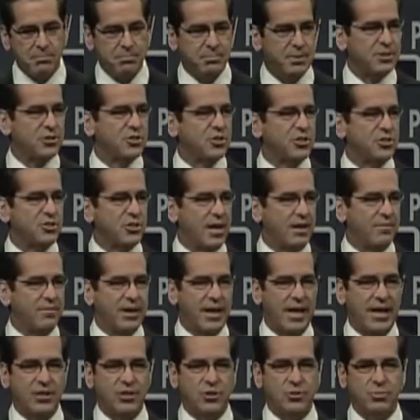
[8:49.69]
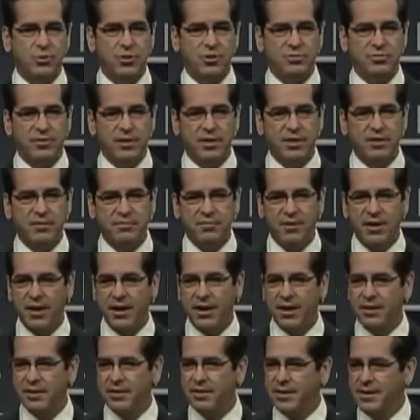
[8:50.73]
business aviation was
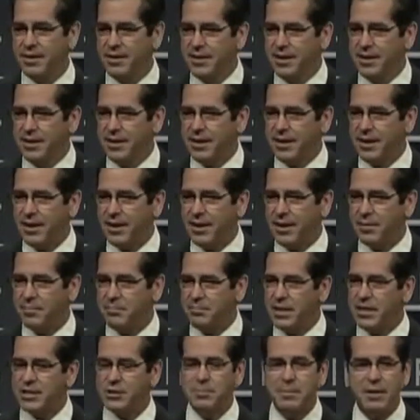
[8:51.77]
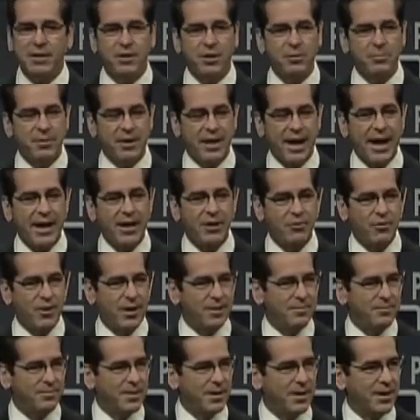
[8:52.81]
vilified uh, makes me a little bit angry.